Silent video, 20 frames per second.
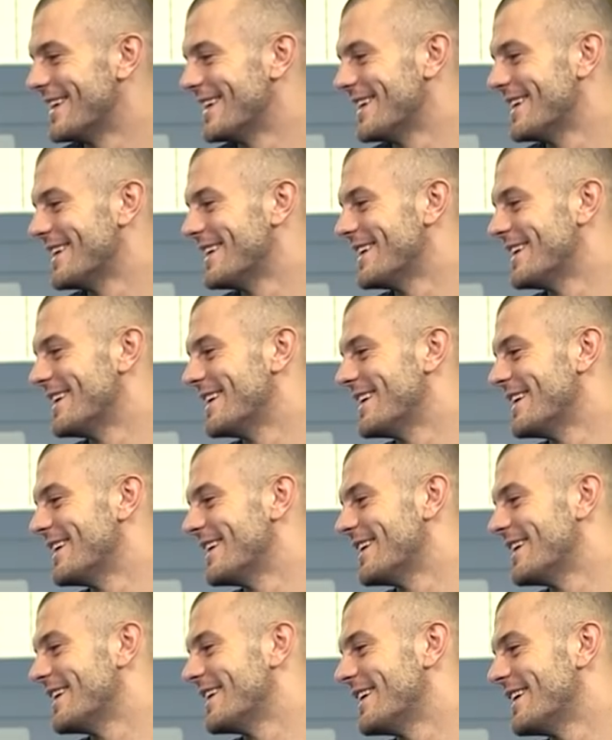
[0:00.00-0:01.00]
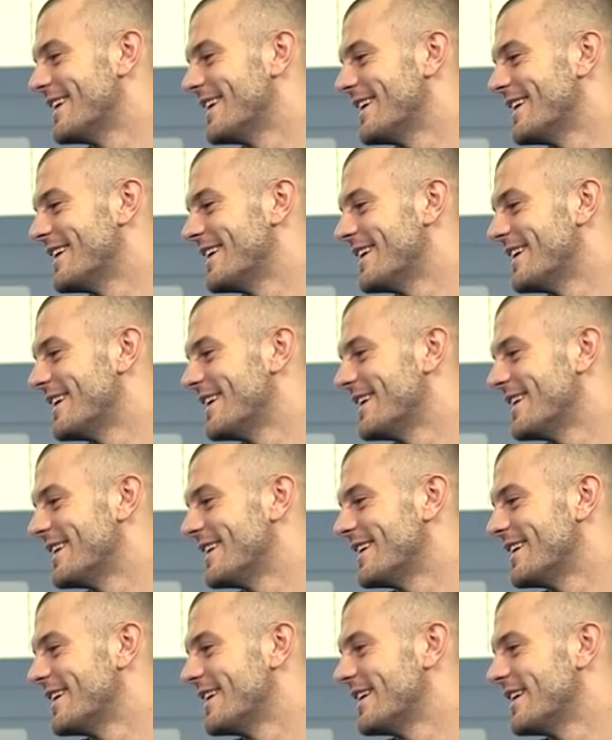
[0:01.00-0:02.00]

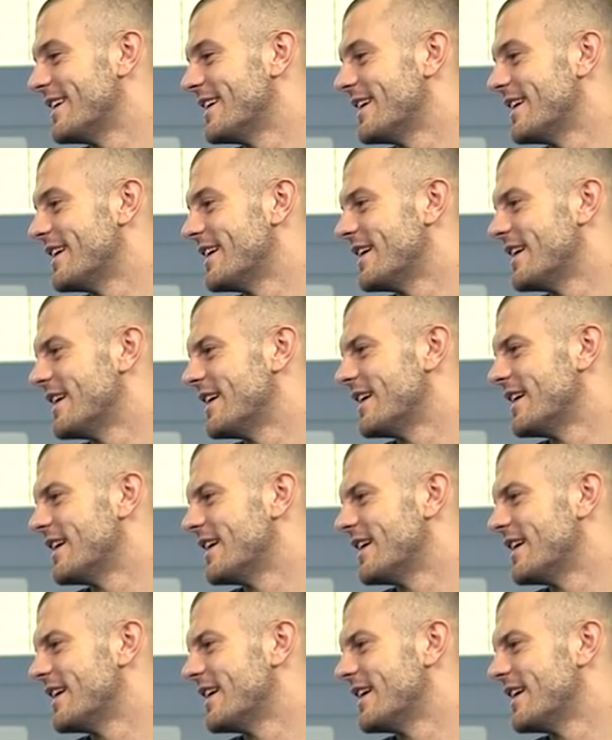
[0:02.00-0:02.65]
[no speech]